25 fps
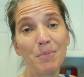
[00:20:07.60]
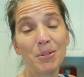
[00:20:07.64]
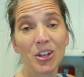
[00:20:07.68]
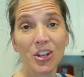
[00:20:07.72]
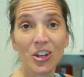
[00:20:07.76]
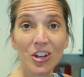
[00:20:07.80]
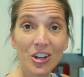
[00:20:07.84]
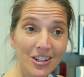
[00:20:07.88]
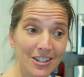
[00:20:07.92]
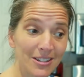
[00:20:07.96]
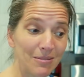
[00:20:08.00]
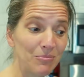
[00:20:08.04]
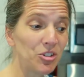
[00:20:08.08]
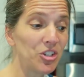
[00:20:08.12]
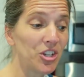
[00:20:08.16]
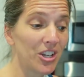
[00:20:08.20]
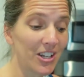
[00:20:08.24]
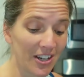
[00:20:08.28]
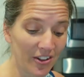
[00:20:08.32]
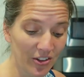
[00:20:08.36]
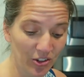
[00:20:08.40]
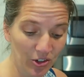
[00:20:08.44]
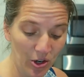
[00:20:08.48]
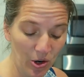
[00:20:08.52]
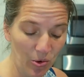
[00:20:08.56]
I'm gonna cook some
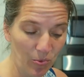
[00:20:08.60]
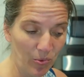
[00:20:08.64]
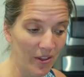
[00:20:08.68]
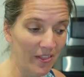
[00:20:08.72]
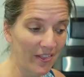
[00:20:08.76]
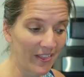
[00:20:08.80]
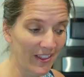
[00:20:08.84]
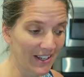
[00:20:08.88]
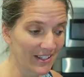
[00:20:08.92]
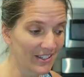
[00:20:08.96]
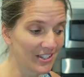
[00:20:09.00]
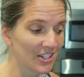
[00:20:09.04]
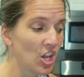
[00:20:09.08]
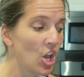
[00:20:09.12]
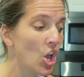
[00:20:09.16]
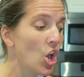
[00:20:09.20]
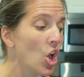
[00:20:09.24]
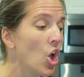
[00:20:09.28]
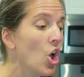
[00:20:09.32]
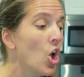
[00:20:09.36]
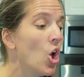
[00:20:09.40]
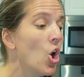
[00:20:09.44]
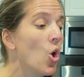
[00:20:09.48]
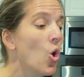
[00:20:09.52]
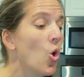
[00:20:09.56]
chicken on the grill with this.
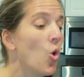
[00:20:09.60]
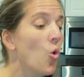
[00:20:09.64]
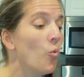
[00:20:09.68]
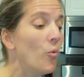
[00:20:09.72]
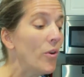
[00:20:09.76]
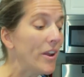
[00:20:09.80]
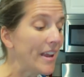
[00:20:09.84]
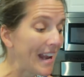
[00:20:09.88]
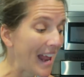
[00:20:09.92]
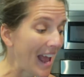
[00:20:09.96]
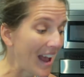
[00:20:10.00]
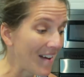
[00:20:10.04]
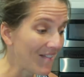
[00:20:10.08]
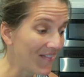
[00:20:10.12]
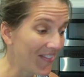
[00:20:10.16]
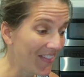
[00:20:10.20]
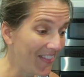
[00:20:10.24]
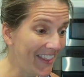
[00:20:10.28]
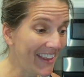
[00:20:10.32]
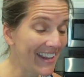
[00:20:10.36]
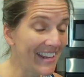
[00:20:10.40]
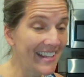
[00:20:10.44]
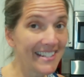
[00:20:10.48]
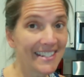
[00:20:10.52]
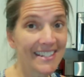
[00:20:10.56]
We can
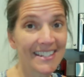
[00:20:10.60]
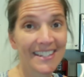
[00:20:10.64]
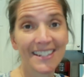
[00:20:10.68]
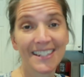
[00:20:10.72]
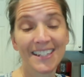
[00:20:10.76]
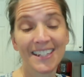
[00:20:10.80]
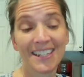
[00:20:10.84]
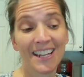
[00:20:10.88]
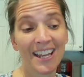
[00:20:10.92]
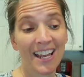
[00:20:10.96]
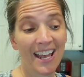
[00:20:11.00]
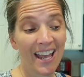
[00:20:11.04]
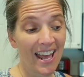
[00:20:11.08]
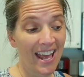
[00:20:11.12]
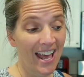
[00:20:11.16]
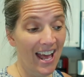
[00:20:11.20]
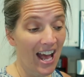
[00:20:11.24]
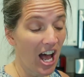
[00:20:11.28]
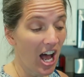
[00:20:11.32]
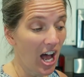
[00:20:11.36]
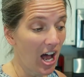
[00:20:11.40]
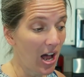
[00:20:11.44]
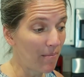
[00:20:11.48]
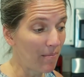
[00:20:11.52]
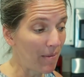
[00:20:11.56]
have this.
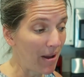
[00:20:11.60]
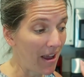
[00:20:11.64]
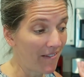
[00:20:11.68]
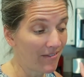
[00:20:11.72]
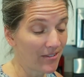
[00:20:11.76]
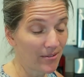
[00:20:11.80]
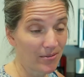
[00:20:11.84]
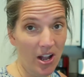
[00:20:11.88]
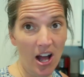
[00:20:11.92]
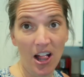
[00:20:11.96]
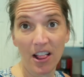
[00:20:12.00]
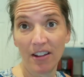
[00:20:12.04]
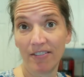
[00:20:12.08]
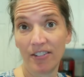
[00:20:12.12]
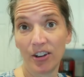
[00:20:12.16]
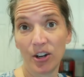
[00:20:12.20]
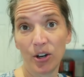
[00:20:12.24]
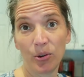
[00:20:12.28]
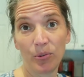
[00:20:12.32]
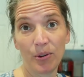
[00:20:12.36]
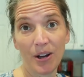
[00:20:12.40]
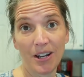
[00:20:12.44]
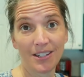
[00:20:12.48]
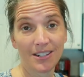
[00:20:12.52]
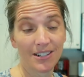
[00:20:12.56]
Um, I have some
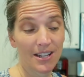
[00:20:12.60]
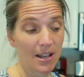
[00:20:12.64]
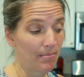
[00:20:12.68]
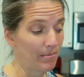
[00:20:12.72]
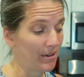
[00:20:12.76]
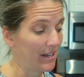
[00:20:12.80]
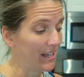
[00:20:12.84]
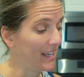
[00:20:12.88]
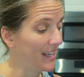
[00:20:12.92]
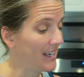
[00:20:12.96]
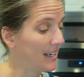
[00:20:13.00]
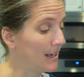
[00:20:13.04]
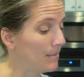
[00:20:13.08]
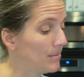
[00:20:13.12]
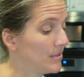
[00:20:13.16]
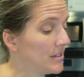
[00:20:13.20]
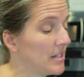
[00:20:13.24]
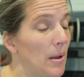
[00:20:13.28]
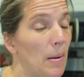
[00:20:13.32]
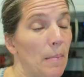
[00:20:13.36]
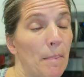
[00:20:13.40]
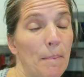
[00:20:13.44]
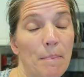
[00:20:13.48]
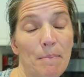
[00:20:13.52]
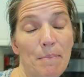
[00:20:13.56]
cauliflower rice. I'm gonna heat up
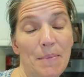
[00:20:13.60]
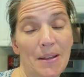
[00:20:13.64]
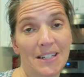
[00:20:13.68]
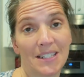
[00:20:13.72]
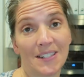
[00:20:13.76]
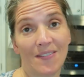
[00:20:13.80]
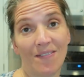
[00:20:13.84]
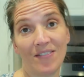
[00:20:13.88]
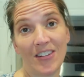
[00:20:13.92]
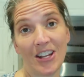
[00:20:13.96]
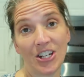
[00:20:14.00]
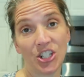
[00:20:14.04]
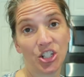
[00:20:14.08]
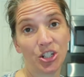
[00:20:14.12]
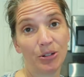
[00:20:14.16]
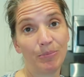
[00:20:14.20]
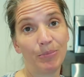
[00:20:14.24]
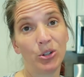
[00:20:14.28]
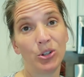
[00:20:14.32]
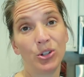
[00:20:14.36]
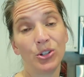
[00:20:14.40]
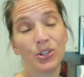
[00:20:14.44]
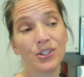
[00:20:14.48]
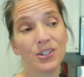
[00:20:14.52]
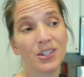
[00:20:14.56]
some mixed
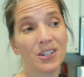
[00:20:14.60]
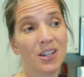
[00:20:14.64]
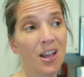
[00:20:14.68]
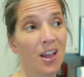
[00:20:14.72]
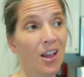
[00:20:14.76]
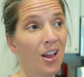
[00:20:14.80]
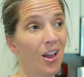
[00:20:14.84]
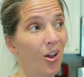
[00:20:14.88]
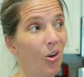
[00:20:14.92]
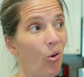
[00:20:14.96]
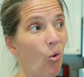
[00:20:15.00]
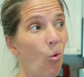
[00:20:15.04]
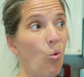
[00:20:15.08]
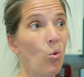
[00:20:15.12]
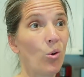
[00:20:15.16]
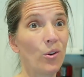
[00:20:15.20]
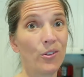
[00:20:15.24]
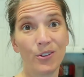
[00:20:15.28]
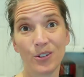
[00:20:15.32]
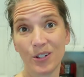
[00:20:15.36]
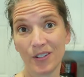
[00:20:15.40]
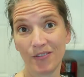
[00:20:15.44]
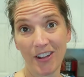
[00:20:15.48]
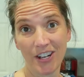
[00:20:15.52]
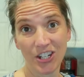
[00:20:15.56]
vegetables or
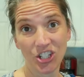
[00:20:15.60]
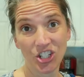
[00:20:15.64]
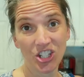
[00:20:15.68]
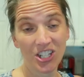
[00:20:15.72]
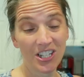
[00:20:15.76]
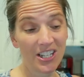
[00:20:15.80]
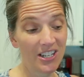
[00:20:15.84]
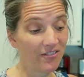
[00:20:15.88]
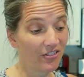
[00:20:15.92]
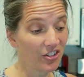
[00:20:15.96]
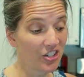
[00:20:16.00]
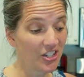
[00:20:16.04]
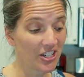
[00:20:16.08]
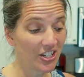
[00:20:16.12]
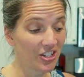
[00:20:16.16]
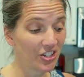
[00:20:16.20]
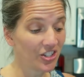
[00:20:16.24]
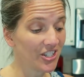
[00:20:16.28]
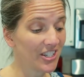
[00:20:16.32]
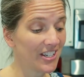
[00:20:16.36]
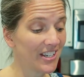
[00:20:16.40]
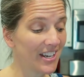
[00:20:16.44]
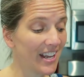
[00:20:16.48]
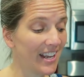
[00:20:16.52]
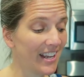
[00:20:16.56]
there's fettuccine for dinner
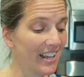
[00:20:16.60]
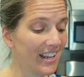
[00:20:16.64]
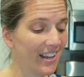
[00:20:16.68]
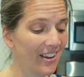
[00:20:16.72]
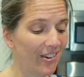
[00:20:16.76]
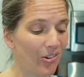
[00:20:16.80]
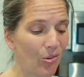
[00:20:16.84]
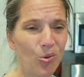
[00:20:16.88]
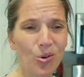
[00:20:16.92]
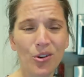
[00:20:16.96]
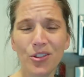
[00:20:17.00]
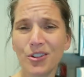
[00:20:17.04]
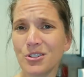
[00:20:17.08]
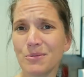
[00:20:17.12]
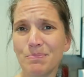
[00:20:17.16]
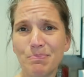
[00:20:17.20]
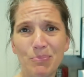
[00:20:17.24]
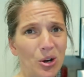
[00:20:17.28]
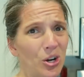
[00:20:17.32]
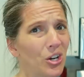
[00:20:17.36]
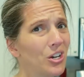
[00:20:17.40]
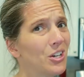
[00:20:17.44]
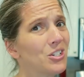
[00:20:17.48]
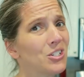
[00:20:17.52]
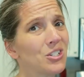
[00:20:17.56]
tonight, or there's
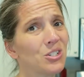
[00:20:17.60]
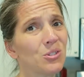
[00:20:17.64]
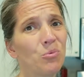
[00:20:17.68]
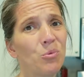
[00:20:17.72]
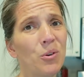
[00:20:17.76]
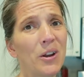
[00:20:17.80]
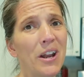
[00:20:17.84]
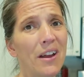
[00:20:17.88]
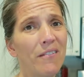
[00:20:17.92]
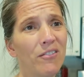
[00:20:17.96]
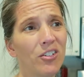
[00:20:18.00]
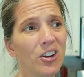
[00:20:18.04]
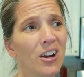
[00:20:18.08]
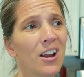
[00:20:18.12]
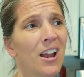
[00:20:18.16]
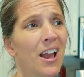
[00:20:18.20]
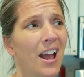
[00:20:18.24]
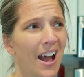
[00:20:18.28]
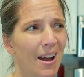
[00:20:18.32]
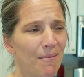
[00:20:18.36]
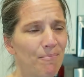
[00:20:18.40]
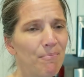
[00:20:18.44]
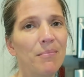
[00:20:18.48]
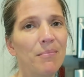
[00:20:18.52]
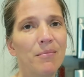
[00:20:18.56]
burgers, whatever
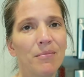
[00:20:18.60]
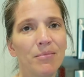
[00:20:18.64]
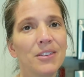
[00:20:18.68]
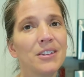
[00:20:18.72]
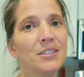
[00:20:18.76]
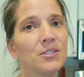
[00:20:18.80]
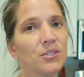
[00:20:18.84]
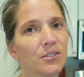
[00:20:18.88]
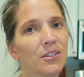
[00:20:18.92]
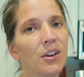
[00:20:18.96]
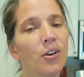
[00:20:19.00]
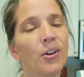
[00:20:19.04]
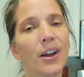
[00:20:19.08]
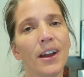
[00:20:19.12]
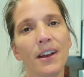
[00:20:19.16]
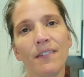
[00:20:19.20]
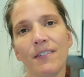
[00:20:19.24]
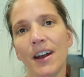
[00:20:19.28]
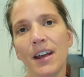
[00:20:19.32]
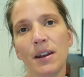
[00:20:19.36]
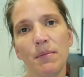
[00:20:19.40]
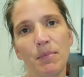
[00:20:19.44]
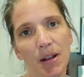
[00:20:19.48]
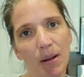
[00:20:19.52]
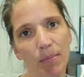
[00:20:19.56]
this okay i
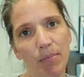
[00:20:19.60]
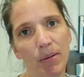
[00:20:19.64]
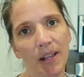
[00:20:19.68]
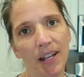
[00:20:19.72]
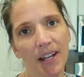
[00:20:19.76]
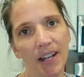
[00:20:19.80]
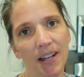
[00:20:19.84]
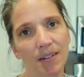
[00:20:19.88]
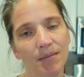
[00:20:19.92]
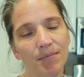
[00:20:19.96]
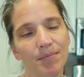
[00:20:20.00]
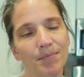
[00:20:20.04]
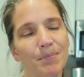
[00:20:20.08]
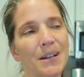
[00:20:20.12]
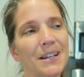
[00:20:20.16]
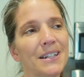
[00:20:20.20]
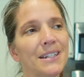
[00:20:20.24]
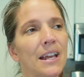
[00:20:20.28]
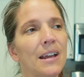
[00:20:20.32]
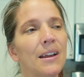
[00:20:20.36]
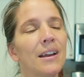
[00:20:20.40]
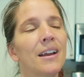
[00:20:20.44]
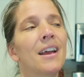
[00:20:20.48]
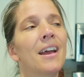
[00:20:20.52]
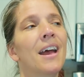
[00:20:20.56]
had to make a plan
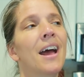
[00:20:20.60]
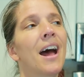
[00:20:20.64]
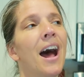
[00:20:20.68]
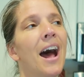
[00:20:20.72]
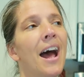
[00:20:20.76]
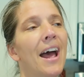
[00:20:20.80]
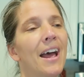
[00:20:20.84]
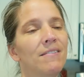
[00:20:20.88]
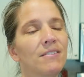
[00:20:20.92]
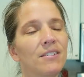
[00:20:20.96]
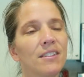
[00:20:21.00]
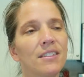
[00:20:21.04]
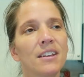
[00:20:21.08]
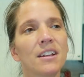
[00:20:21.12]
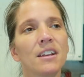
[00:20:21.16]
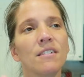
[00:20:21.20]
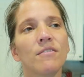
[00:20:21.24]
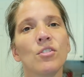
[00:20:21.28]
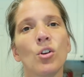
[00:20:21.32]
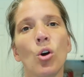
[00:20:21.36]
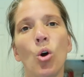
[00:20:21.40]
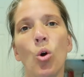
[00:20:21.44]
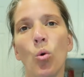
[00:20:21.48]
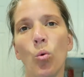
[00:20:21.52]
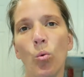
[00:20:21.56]
because i i have to think
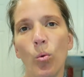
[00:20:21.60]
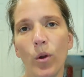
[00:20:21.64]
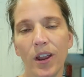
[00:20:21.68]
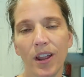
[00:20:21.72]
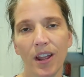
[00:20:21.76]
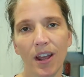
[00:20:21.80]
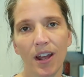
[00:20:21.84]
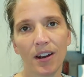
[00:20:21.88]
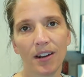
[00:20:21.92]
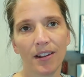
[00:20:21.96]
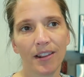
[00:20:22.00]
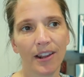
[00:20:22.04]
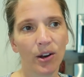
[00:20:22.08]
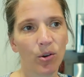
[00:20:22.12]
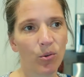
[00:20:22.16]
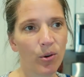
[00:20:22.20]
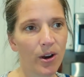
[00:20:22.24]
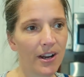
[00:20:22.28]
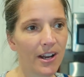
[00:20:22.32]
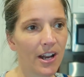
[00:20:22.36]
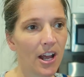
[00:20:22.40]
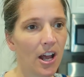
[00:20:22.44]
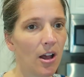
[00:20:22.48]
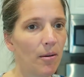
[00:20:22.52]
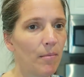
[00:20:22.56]
of the whole weekend like
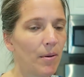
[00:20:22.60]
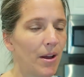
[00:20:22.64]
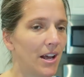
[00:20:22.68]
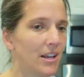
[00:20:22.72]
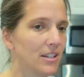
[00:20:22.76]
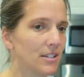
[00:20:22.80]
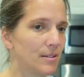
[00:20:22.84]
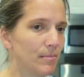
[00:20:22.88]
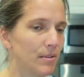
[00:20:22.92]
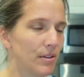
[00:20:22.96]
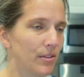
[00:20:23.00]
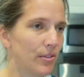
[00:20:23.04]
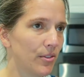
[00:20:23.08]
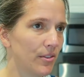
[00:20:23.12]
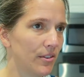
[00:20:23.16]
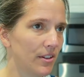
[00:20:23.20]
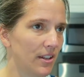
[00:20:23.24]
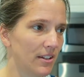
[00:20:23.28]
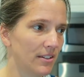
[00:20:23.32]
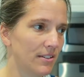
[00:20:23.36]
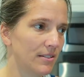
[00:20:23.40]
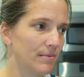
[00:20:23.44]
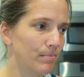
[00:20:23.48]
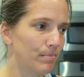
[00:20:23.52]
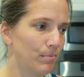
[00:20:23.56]
right now my husband
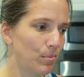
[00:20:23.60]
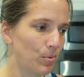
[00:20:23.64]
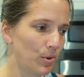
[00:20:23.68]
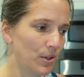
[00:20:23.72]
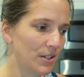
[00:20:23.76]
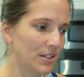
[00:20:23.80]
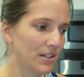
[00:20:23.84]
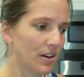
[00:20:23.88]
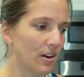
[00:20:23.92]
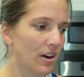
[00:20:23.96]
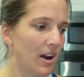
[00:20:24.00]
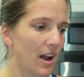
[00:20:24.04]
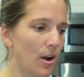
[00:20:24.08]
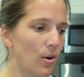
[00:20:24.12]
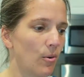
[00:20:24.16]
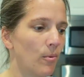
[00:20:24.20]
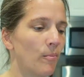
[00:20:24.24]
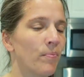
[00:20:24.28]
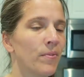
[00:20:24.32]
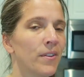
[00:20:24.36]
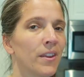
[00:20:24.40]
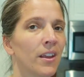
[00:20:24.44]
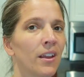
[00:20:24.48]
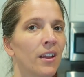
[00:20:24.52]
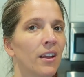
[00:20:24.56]
and boys are out
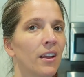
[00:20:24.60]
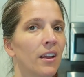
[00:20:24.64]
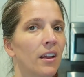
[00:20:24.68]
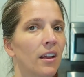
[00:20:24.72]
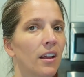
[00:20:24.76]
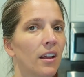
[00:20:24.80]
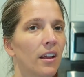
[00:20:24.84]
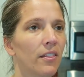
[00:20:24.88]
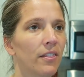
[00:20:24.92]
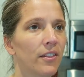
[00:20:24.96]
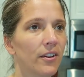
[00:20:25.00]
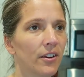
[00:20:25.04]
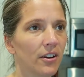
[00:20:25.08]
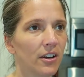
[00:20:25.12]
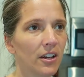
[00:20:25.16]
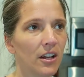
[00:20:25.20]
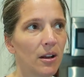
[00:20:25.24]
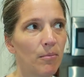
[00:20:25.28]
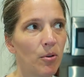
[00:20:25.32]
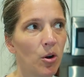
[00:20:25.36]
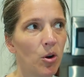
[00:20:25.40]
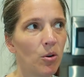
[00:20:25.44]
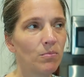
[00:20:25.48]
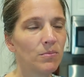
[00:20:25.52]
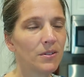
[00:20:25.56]
they're gonna
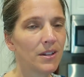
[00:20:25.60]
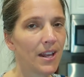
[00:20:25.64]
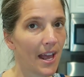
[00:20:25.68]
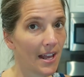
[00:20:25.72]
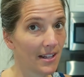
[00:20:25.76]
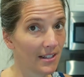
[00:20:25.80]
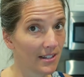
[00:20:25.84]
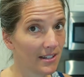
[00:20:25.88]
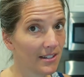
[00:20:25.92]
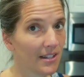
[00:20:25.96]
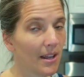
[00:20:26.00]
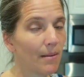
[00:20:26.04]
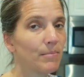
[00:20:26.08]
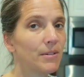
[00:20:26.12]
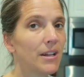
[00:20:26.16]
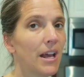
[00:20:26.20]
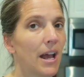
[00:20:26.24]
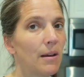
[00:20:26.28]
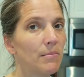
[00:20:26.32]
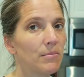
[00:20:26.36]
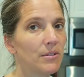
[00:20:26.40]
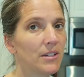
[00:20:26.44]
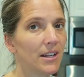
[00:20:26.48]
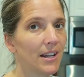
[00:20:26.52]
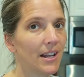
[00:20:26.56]
come home at some
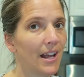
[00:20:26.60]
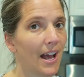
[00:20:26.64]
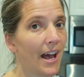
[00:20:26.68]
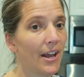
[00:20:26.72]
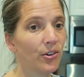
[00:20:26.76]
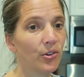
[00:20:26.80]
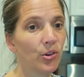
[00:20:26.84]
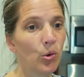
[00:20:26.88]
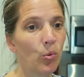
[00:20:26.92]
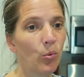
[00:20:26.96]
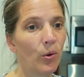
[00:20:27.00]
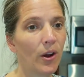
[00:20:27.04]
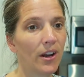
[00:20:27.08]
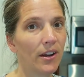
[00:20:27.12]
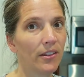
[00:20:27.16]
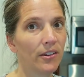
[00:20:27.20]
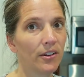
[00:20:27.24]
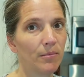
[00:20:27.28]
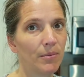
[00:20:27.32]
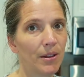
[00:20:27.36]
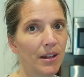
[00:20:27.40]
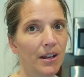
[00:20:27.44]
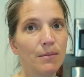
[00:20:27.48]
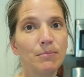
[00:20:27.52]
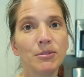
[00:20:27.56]
time today i don't know when and
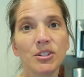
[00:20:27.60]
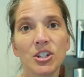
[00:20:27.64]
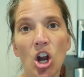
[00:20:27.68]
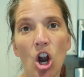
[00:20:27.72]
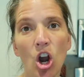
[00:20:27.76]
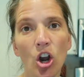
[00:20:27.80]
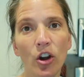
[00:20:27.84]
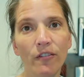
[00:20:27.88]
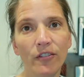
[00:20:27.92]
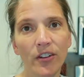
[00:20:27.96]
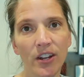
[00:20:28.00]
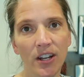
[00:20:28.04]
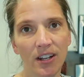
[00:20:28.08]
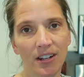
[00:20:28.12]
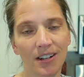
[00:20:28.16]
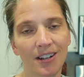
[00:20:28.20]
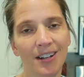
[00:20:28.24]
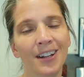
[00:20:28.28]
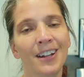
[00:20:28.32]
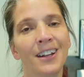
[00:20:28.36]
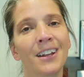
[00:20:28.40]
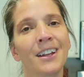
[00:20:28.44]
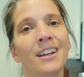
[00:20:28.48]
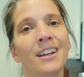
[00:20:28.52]
they're gonna be like i'm starving